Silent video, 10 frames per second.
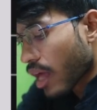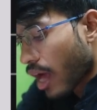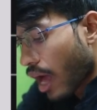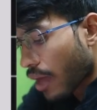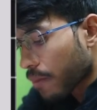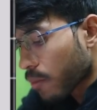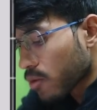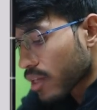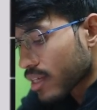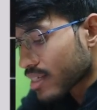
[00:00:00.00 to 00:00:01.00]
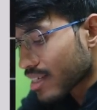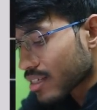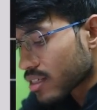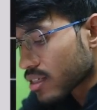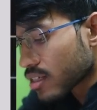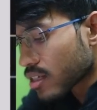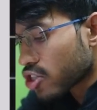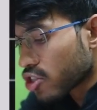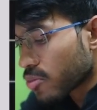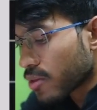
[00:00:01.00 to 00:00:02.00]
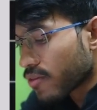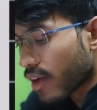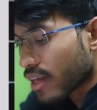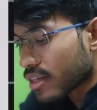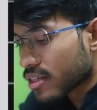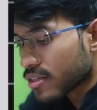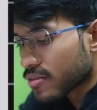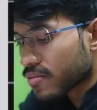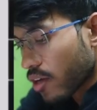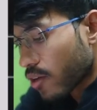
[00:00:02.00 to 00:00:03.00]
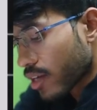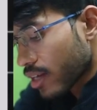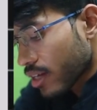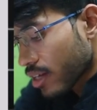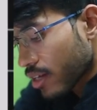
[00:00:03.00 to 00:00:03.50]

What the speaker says: hypothesis should be valid. Okay,